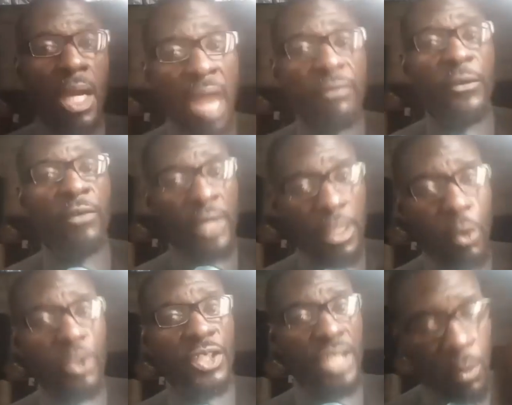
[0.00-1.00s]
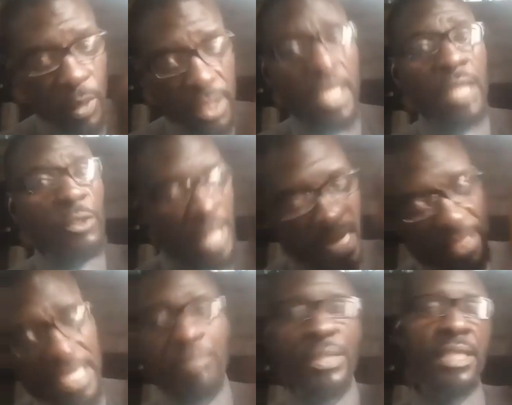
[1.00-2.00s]
half of Lagosian will tell you that
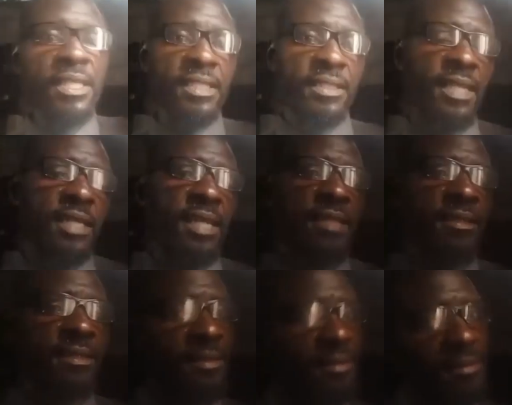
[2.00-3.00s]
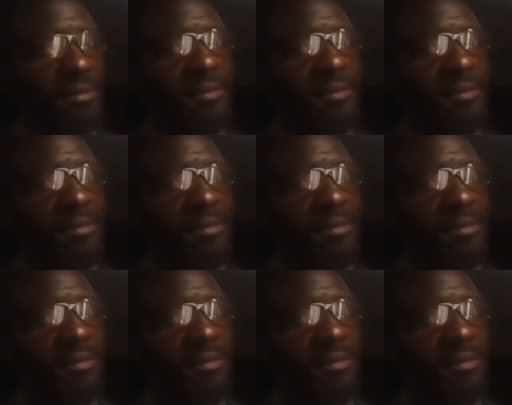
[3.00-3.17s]
they are Benin descendants.